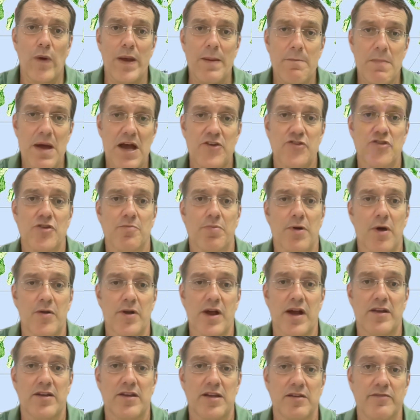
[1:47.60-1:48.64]
We measure
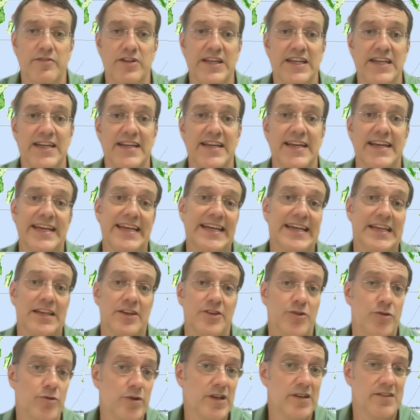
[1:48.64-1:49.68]
productivity in
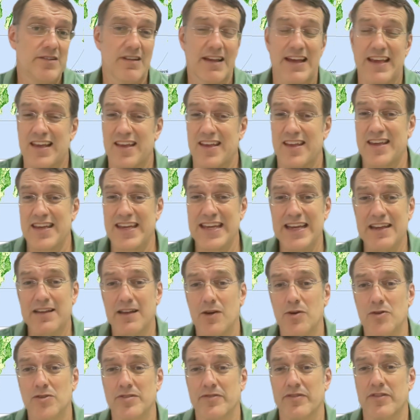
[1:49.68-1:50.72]
units like
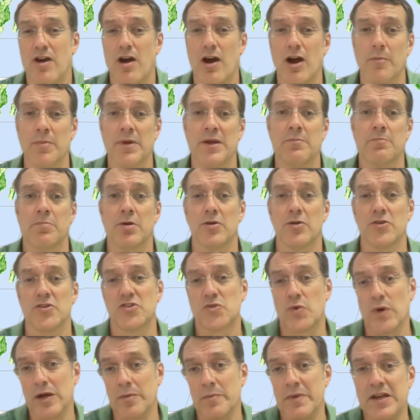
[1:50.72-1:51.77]
kilos of carbon per
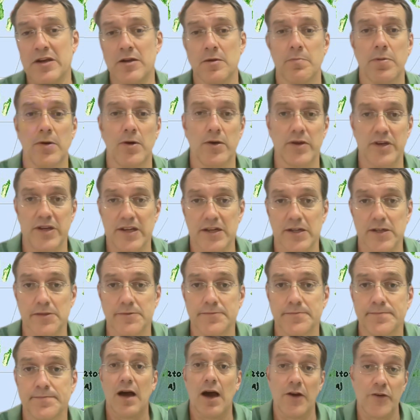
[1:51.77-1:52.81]
square meter per year,
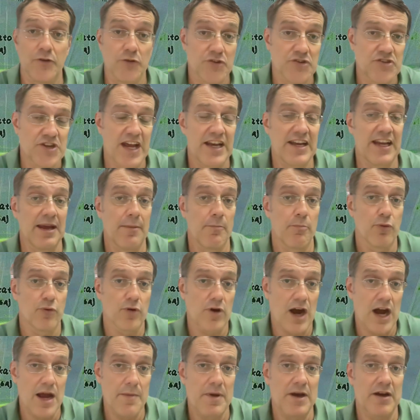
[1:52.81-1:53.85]
Understanding
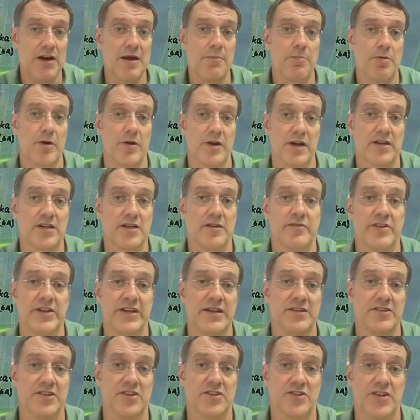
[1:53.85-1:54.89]
primary productivity
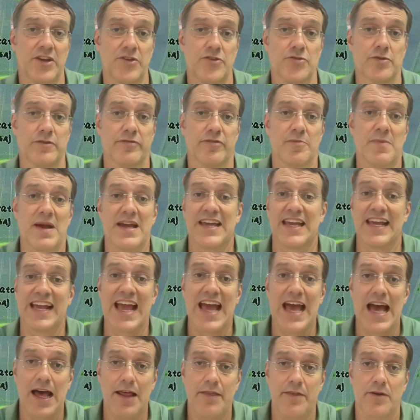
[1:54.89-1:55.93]
is essential for making
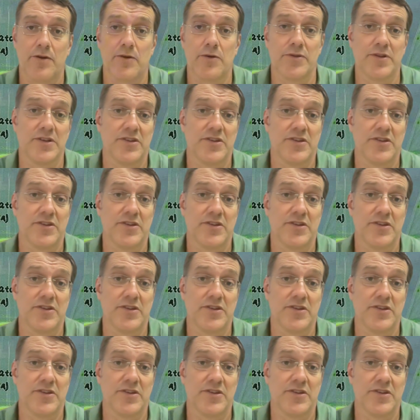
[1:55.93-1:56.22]
ethical